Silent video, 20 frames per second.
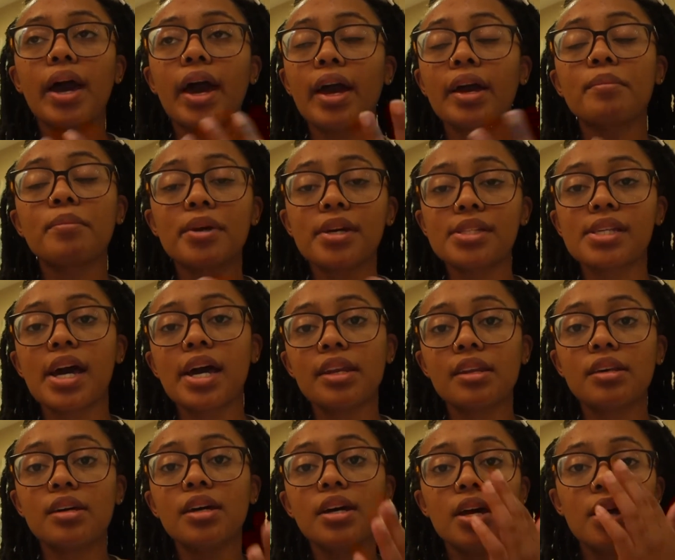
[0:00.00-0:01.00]
because I had
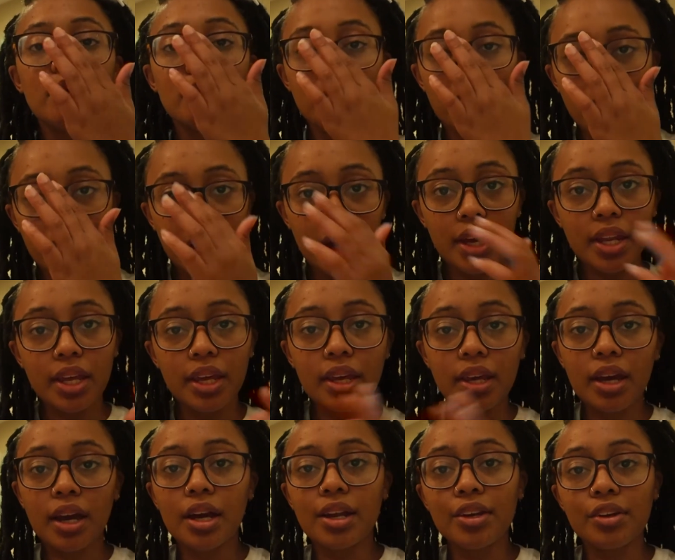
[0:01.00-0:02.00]
to braid
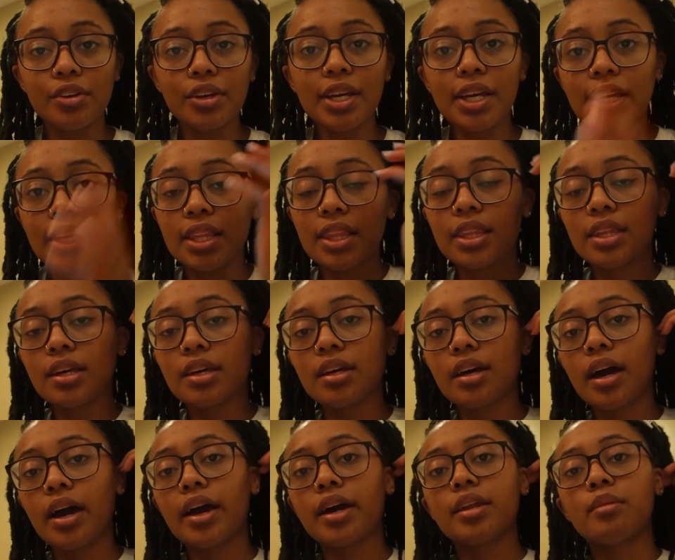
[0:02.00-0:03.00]
underneath,
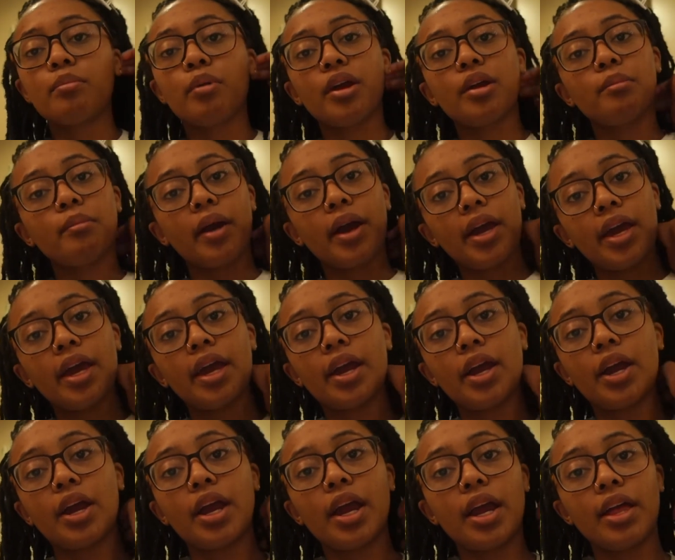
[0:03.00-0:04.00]
I had to braid my
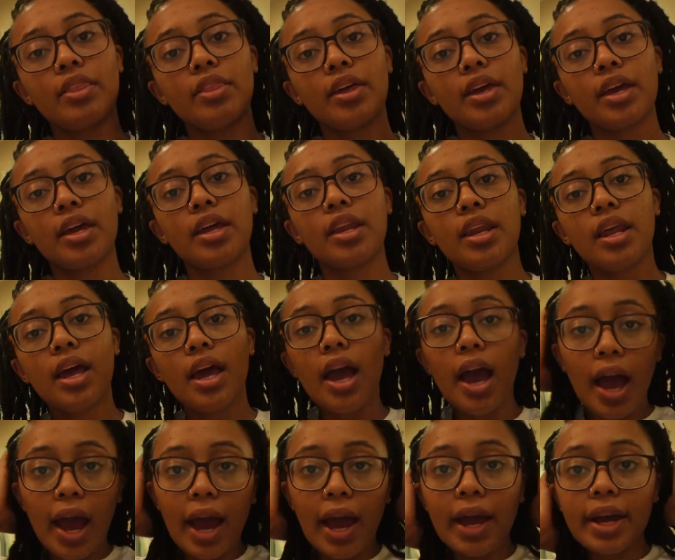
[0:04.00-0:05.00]
hair, and then
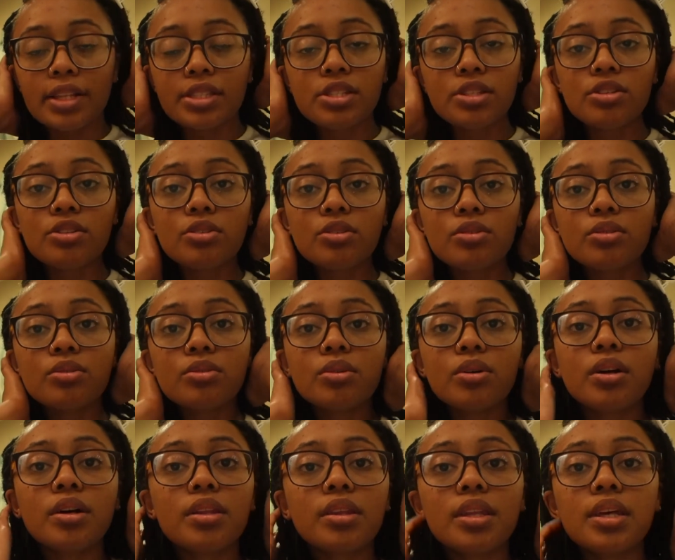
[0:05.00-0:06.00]
I had to do
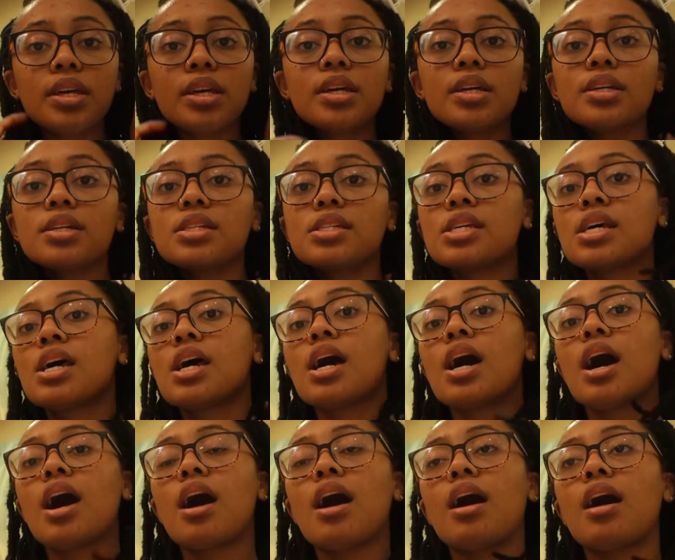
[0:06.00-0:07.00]
these.
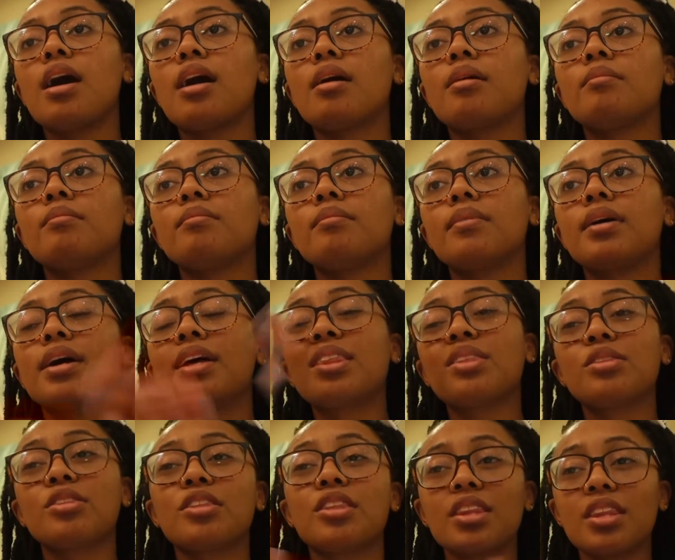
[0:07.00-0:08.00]

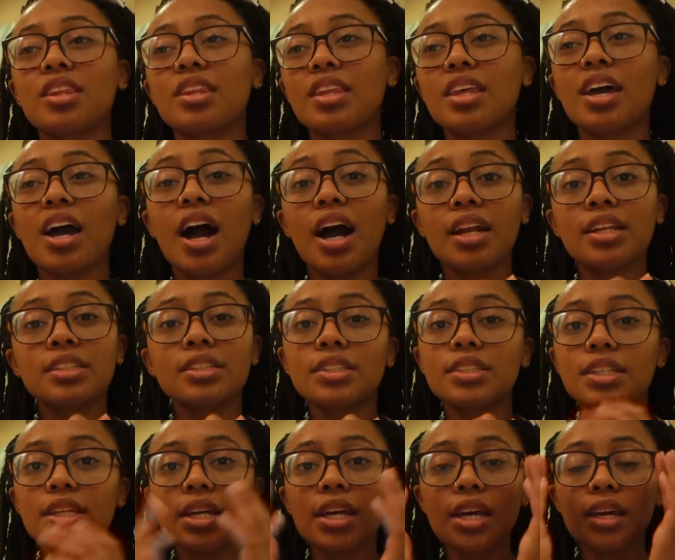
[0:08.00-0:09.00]
And
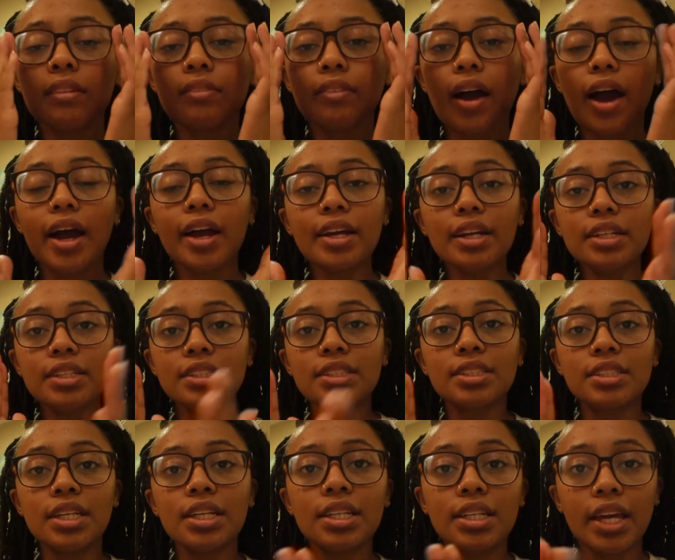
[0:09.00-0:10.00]
honestly, if I could
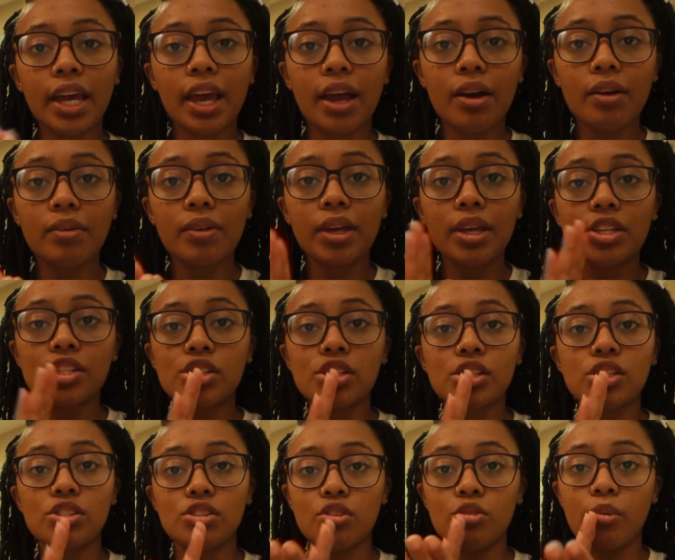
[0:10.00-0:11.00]
sit down and
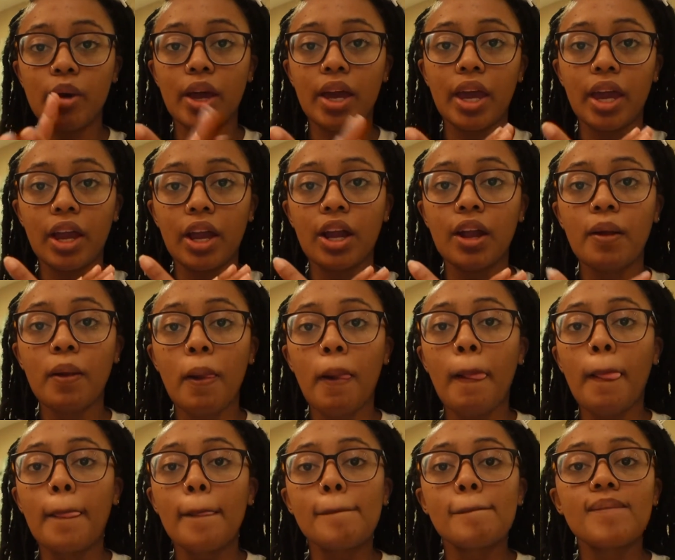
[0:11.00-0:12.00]
just do my hair,
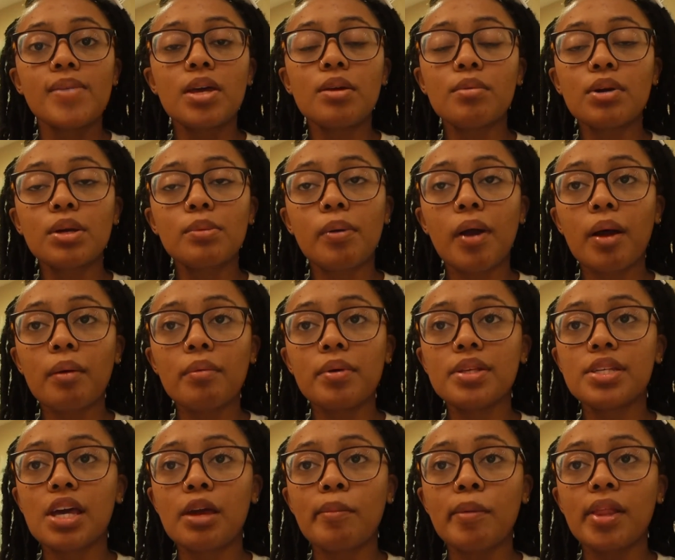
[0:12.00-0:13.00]
it would probably
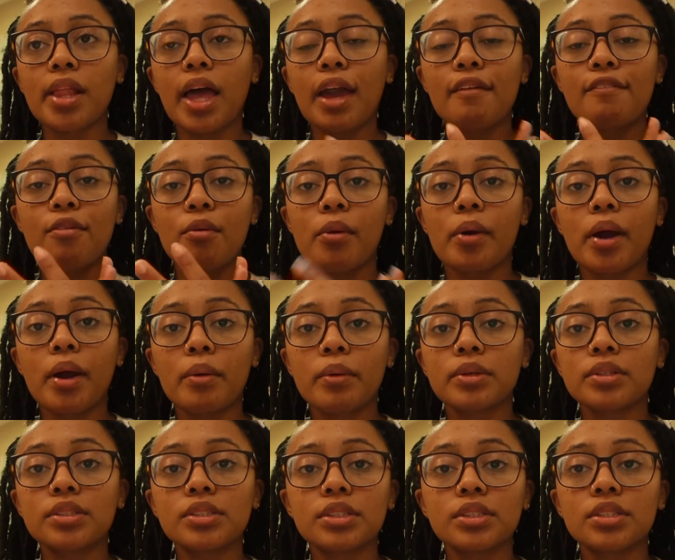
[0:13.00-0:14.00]
take me like 4
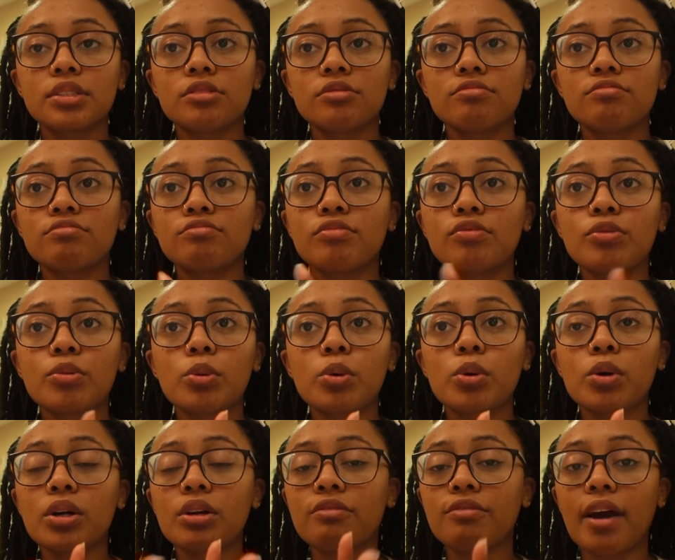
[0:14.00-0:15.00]
hours.
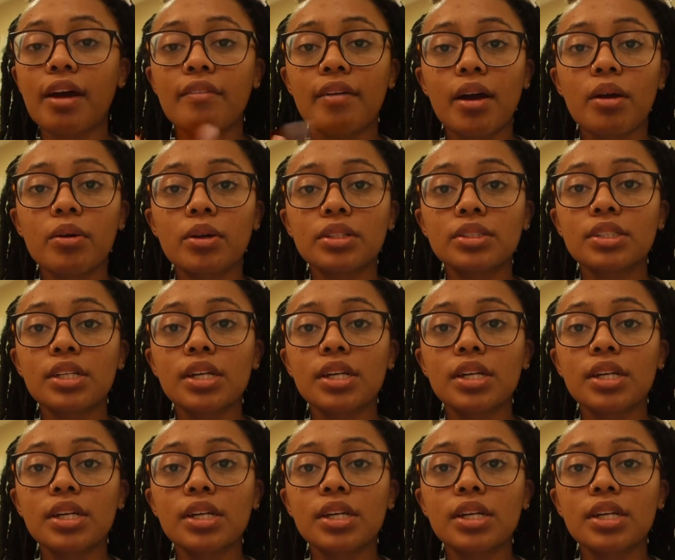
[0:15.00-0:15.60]
4 or 5 hours,